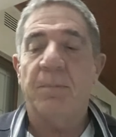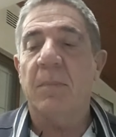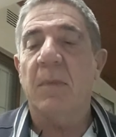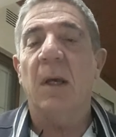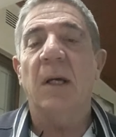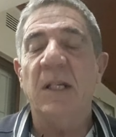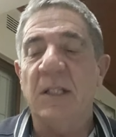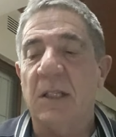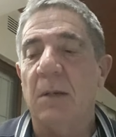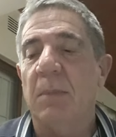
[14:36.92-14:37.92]

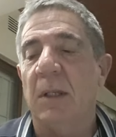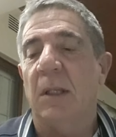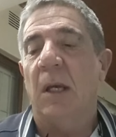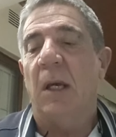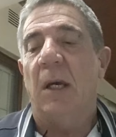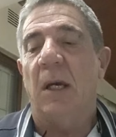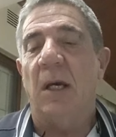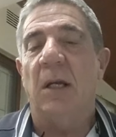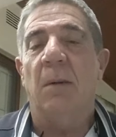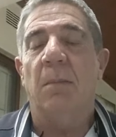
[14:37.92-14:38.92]
instrument in
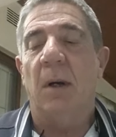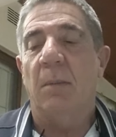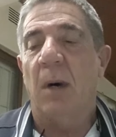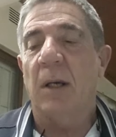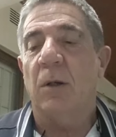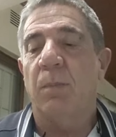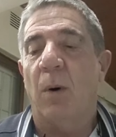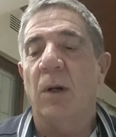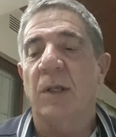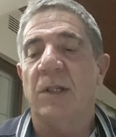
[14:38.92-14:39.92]
a
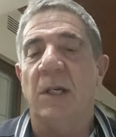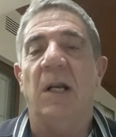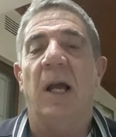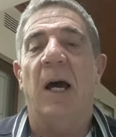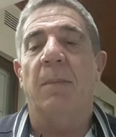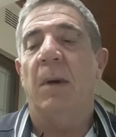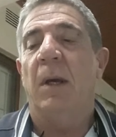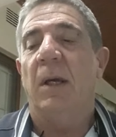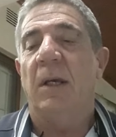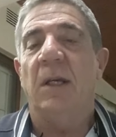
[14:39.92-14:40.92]
microbiology lab
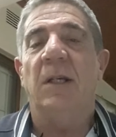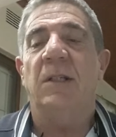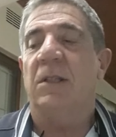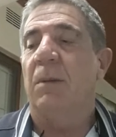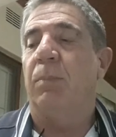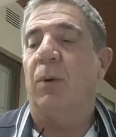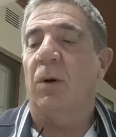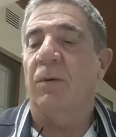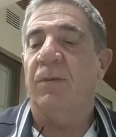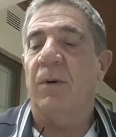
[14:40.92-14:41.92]
is the
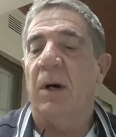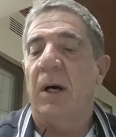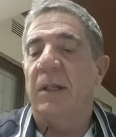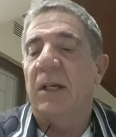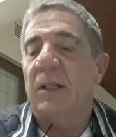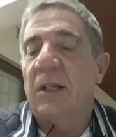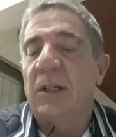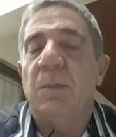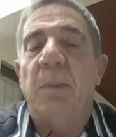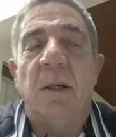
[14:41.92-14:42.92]

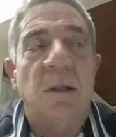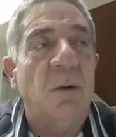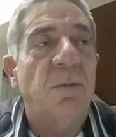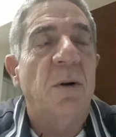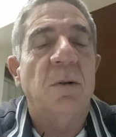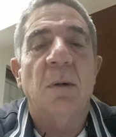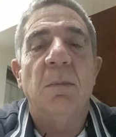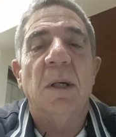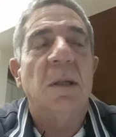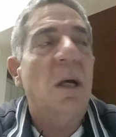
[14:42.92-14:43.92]

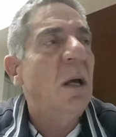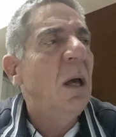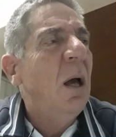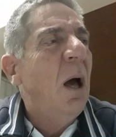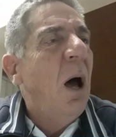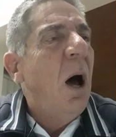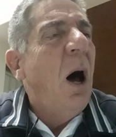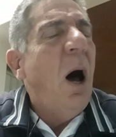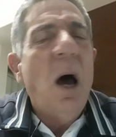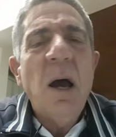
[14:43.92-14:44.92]
spectrophotometer.
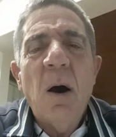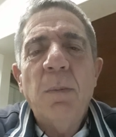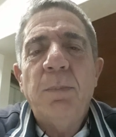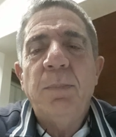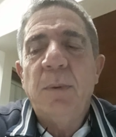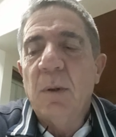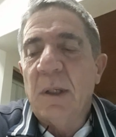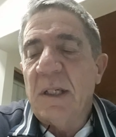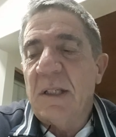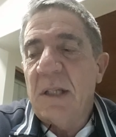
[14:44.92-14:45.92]
I hope you
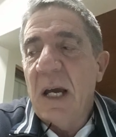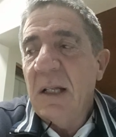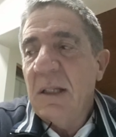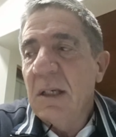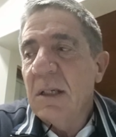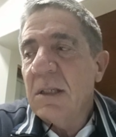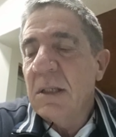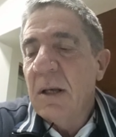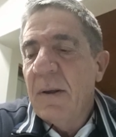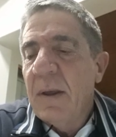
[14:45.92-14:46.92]
understand this,
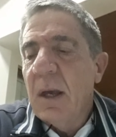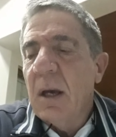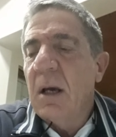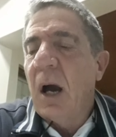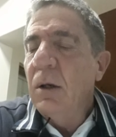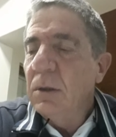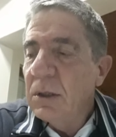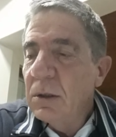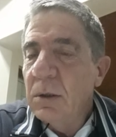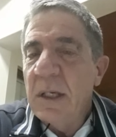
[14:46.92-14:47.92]
go
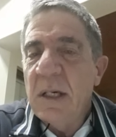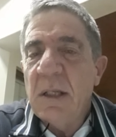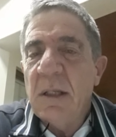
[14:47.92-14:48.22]
through it,